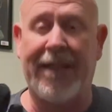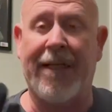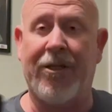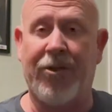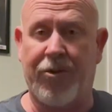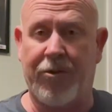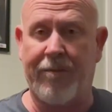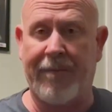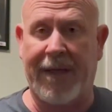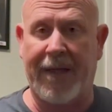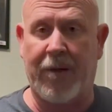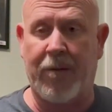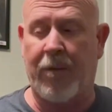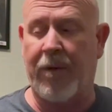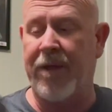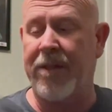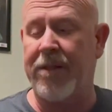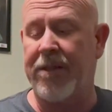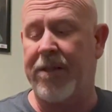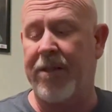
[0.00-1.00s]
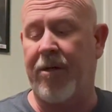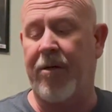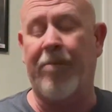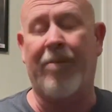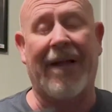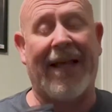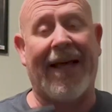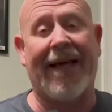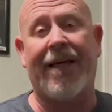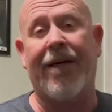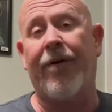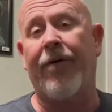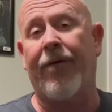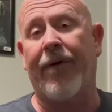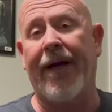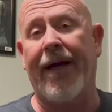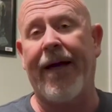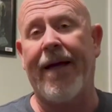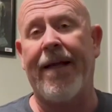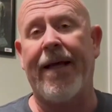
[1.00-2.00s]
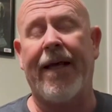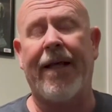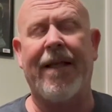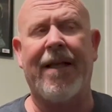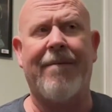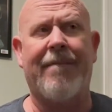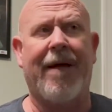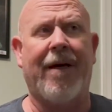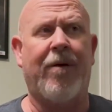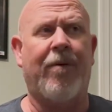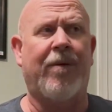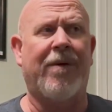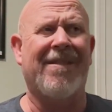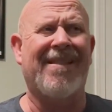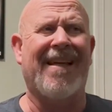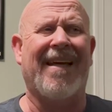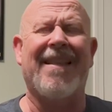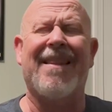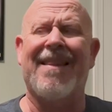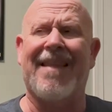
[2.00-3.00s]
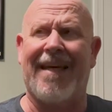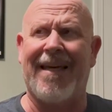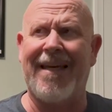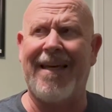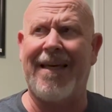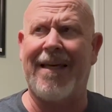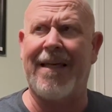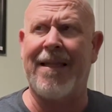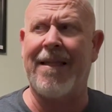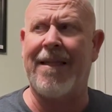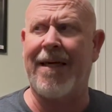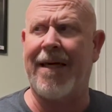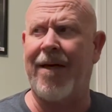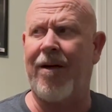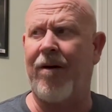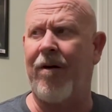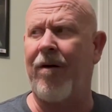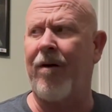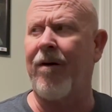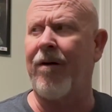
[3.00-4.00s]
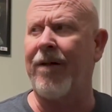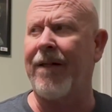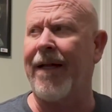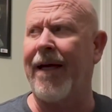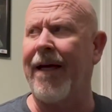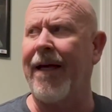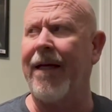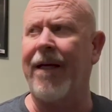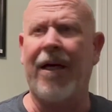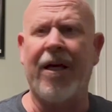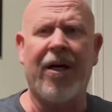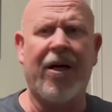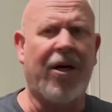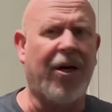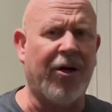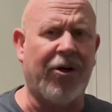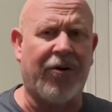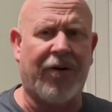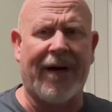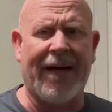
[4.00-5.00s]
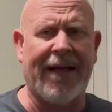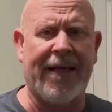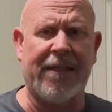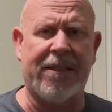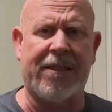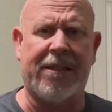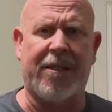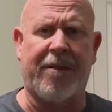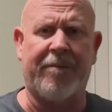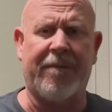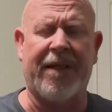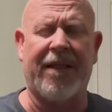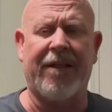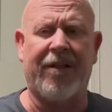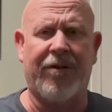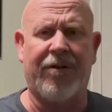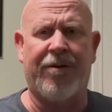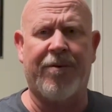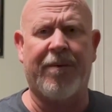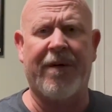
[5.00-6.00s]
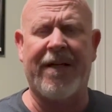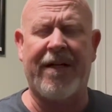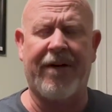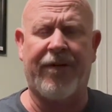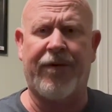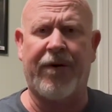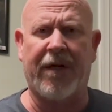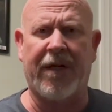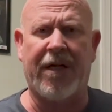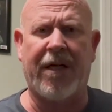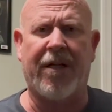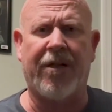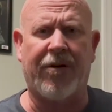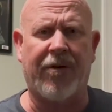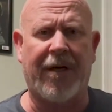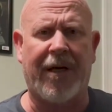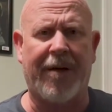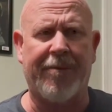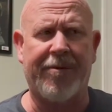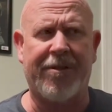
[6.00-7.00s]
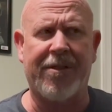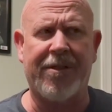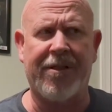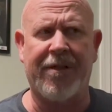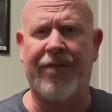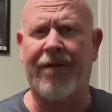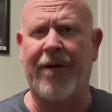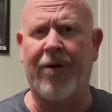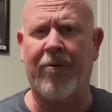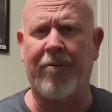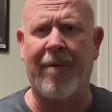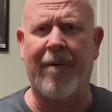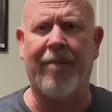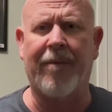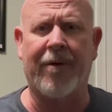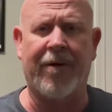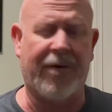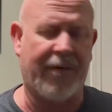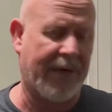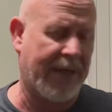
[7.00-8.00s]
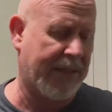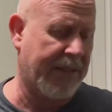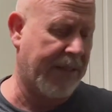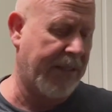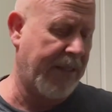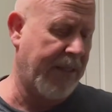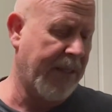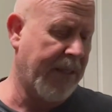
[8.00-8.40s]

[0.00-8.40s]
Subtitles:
They do make ones that are black and red, and they make ones, I think, that are like a gray and something. There are 3 different color options, if I remember correctly.